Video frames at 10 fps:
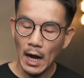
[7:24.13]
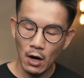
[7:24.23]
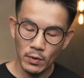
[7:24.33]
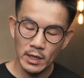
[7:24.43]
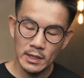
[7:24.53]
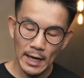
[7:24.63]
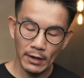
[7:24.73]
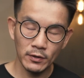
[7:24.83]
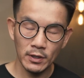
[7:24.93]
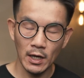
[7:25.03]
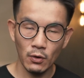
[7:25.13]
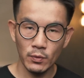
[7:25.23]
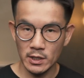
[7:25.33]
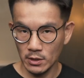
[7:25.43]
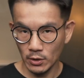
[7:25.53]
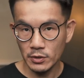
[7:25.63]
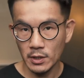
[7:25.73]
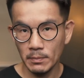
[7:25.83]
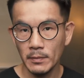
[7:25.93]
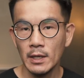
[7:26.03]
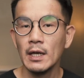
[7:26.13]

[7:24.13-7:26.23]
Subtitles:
hours after hours non-stop